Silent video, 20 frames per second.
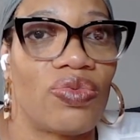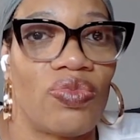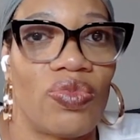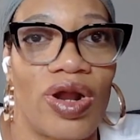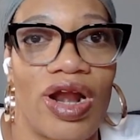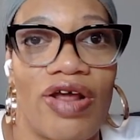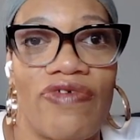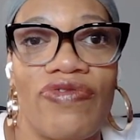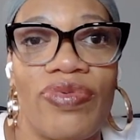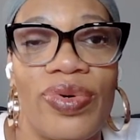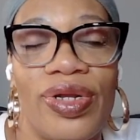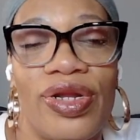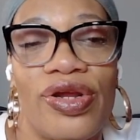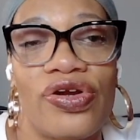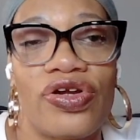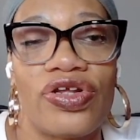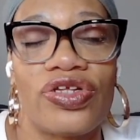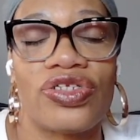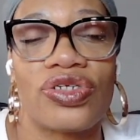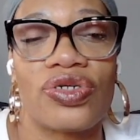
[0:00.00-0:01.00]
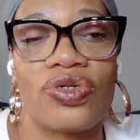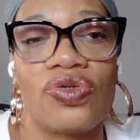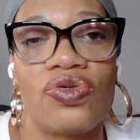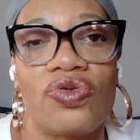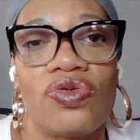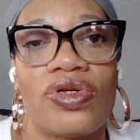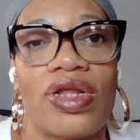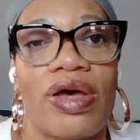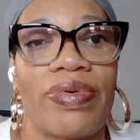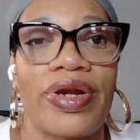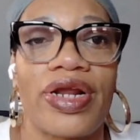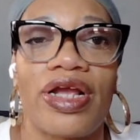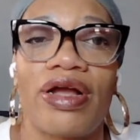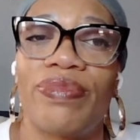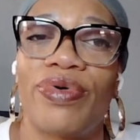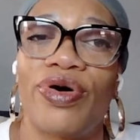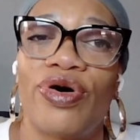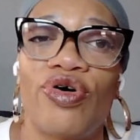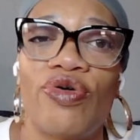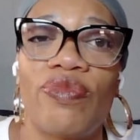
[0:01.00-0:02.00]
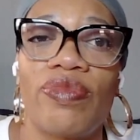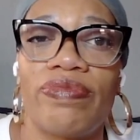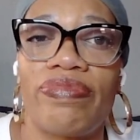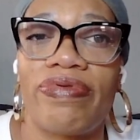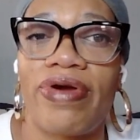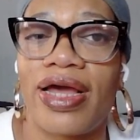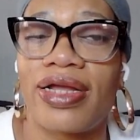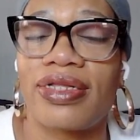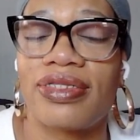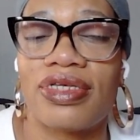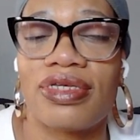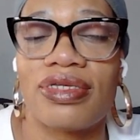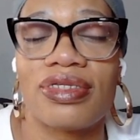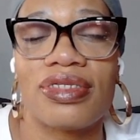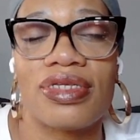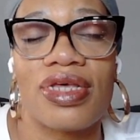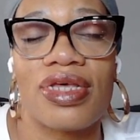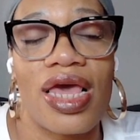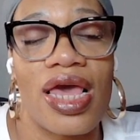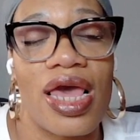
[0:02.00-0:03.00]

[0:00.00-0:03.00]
Whatever we learned in school, I would come home and practice.